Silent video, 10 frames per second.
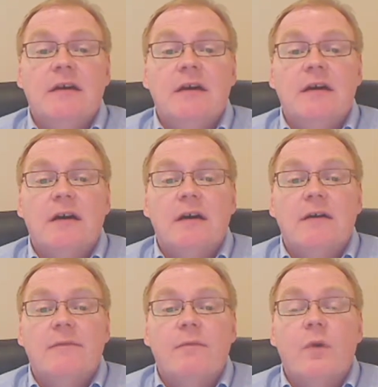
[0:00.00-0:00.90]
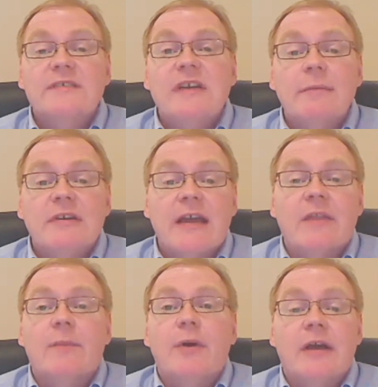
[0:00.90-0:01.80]
of what's coming
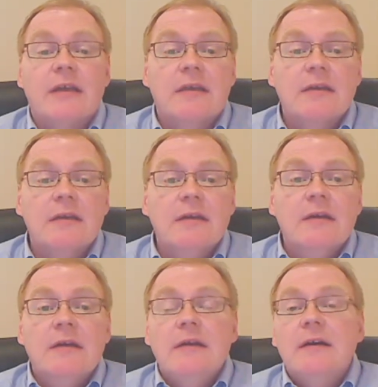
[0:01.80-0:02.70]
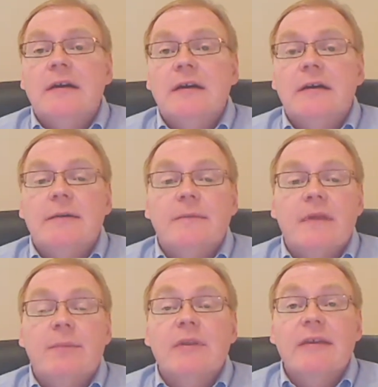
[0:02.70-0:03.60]
down the pike.
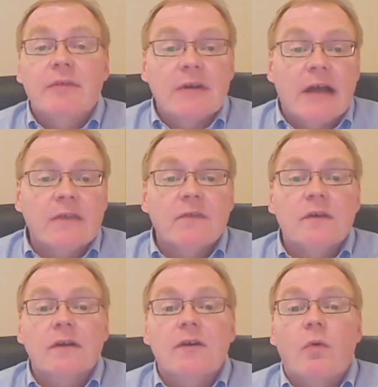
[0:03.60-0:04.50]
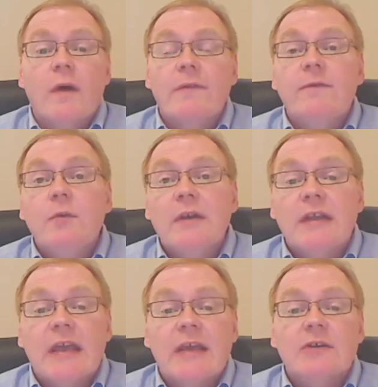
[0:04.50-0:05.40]
And believe it or not, quite a few
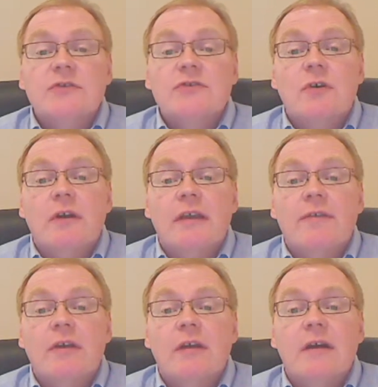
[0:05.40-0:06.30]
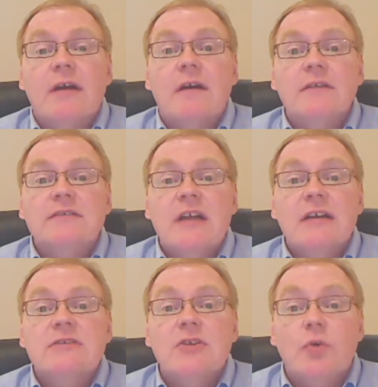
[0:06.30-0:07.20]
indicators are giving
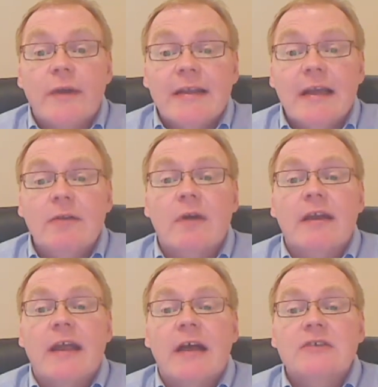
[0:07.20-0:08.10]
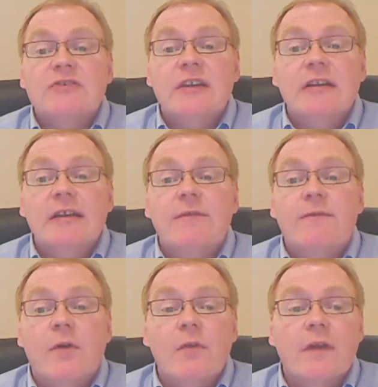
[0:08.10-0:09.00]
stocks the green light right now, signaling
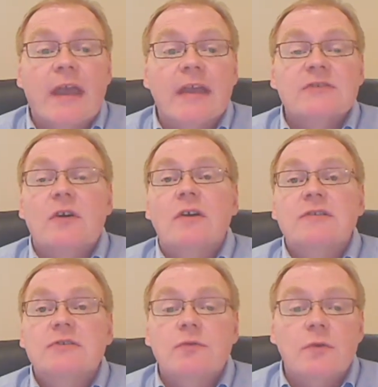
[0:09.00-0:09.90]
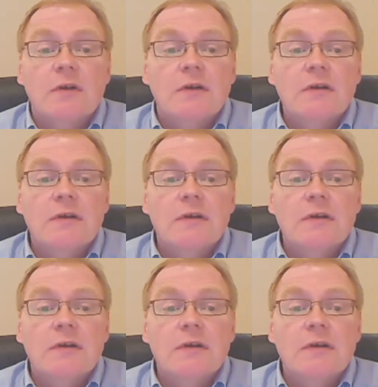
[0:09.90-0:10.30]
further gains are in store.